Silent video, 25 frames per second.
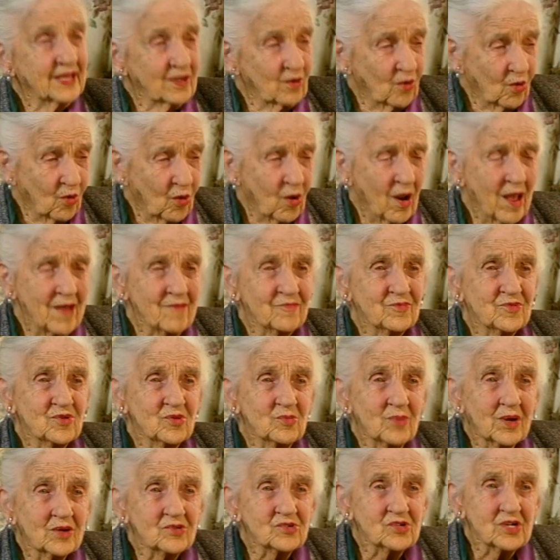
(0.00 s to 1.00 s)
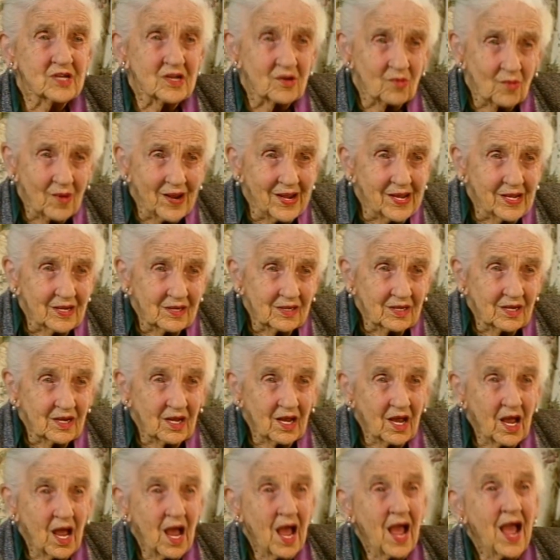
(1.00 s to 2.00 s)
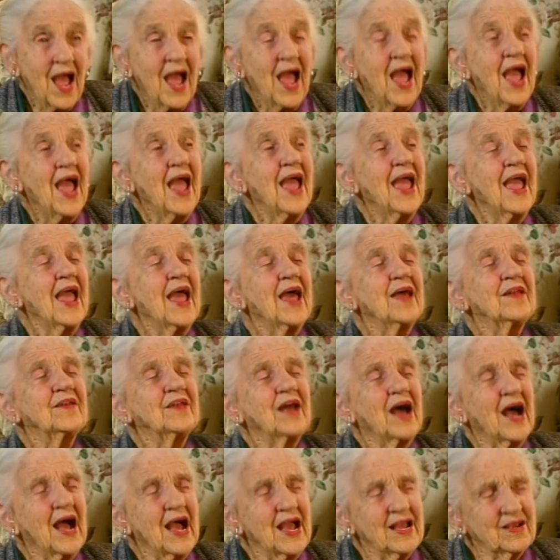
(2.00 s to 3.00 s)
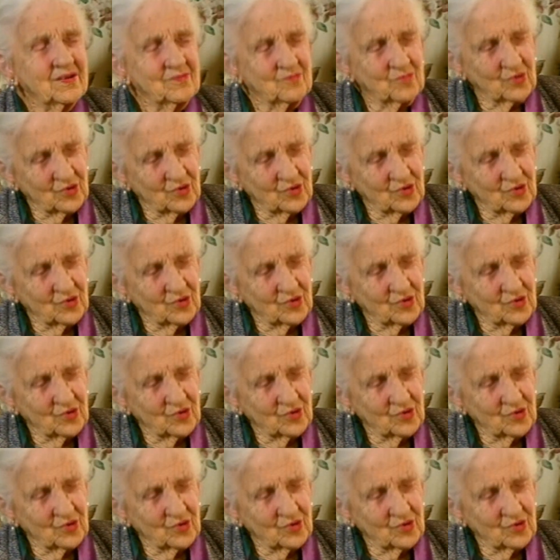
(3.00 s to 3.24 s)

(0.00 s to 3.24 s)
they all have too much anyway. And I